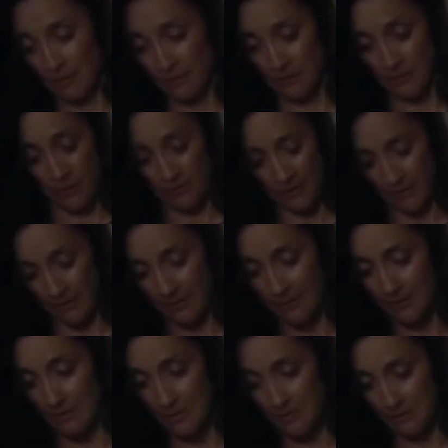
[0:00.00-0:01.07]
No
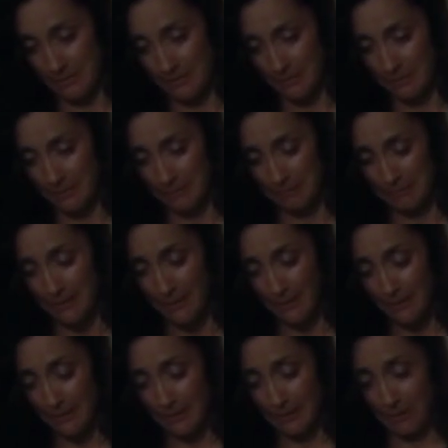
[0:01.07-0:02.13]
underlying conditions.
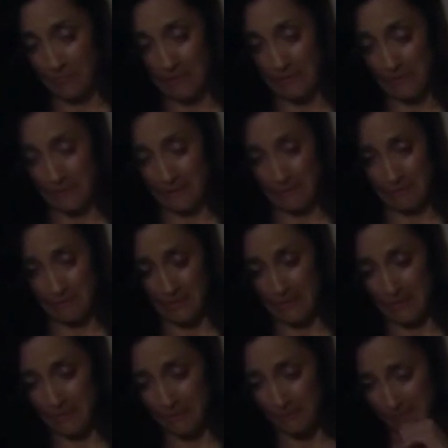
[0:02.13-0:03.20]
And I really need him
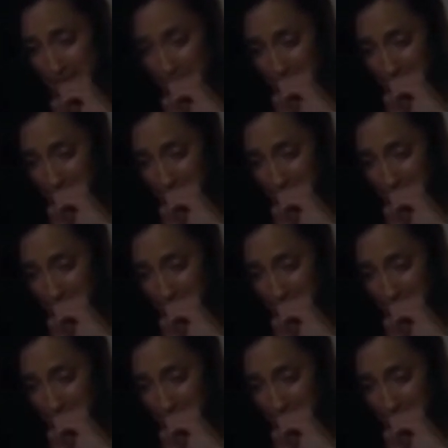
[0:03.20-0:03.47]
to live.